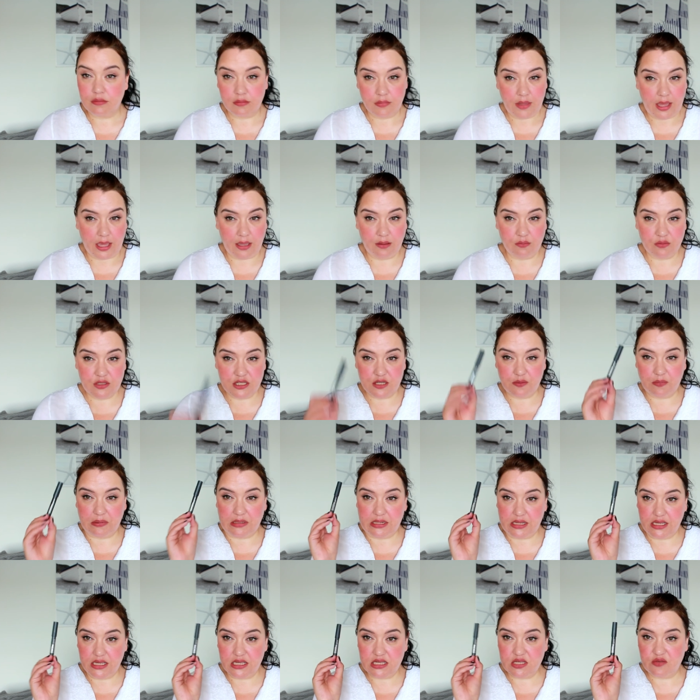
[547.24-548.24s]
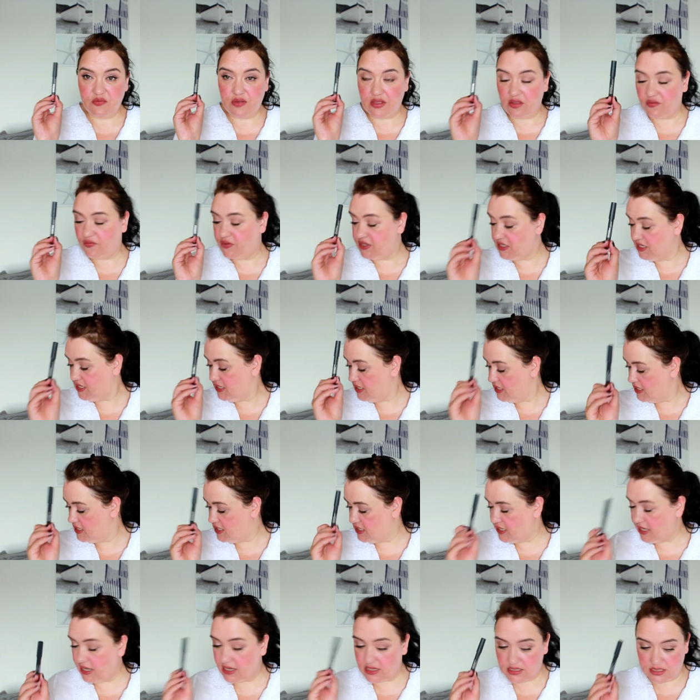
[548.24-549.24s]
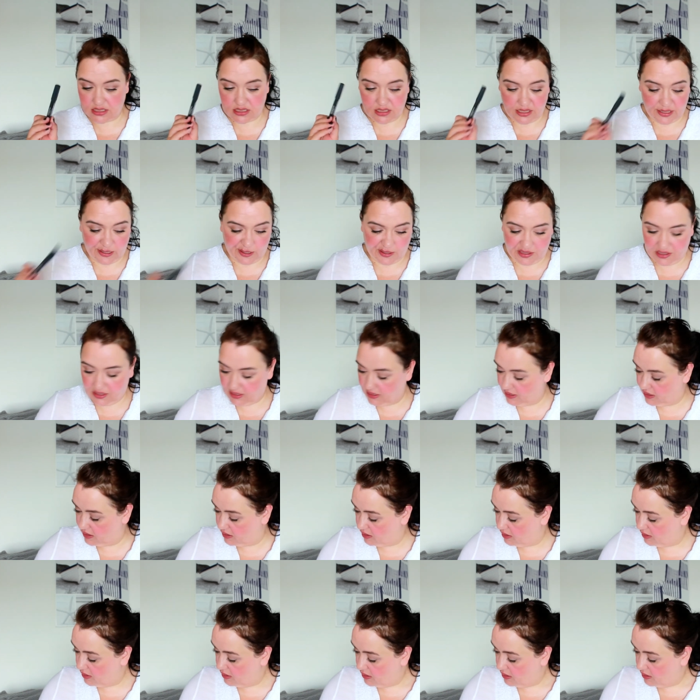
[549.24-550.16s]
Aim to Please Velvetese. Yes, I like it.